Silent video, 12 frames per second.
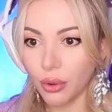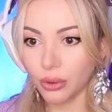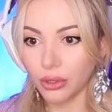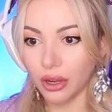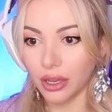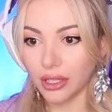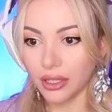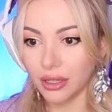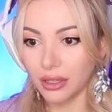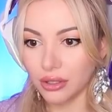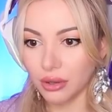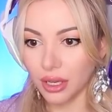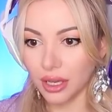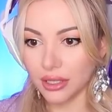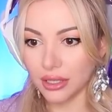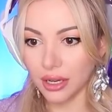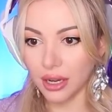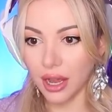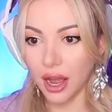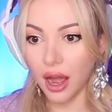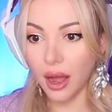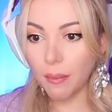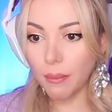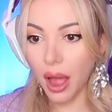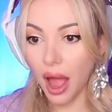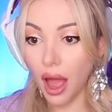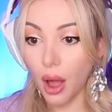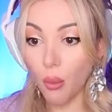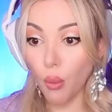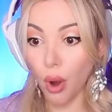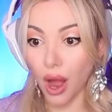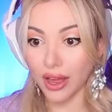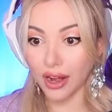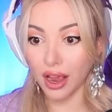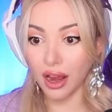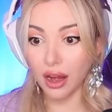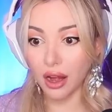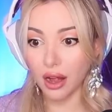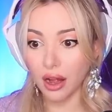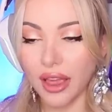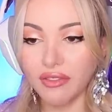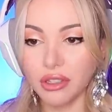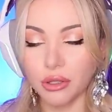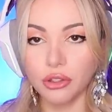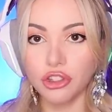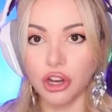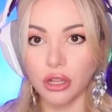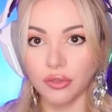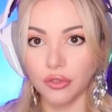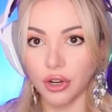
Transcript: Hold on. Okay. So he has a cup of water. I haven't used gel in